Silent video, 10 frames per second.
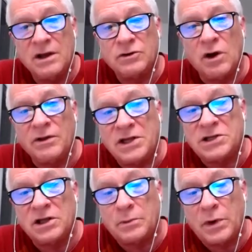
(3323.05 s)
to all these
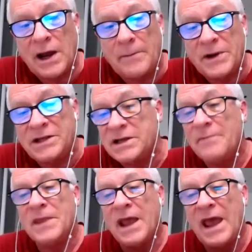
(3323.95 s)
other properties
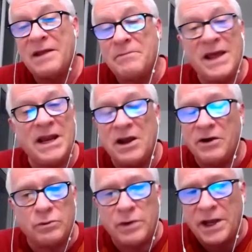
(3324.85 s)
and many
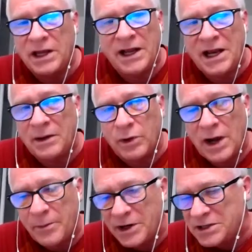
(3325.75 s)
other regulating
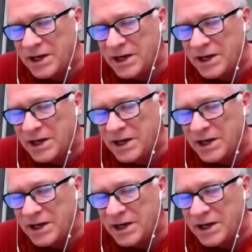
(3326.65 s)
properties.